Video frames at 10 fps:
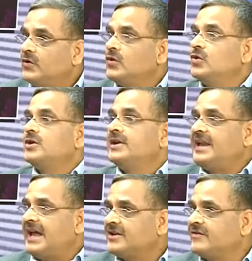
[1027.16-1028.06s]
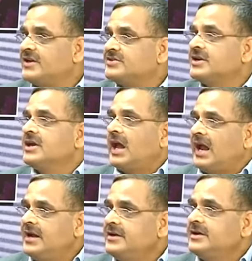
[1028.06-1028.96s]
food, language,
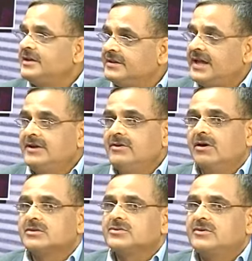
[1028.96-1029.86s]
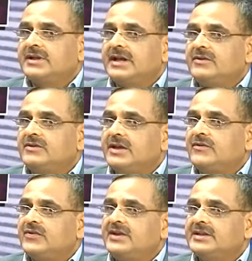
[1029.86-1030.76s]
and then also they
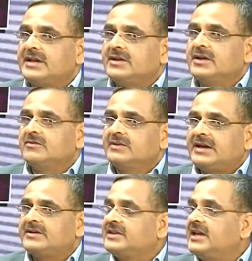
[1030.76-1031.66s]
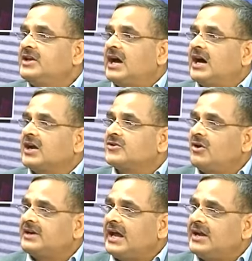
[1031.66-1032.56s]
feel that they are
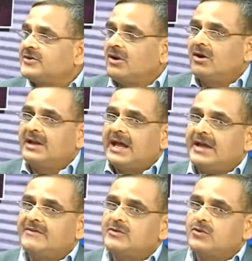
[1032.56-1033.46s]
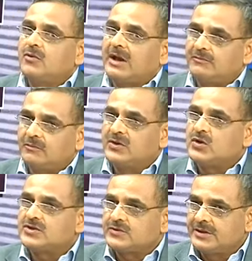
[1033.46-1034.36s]
not at all having,
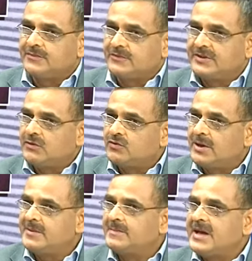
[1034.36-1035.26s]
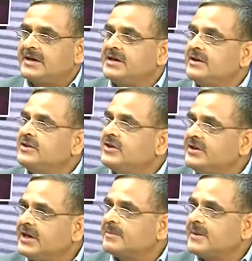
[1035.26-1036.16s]
because if they would have been married in the
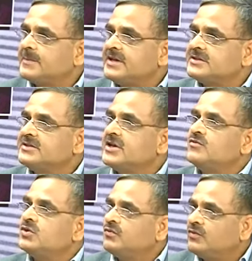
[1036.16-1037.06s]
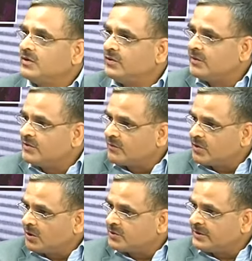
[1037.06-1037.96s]
nearby places, they would have
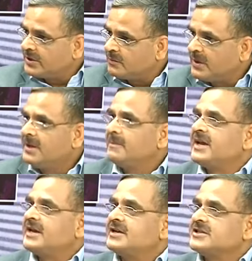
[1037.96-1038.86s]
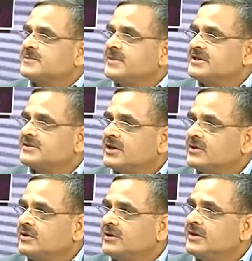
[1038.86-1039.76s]
gone to their parents' place
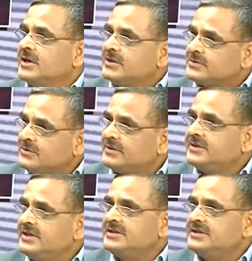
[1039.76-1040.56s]
regularly. So this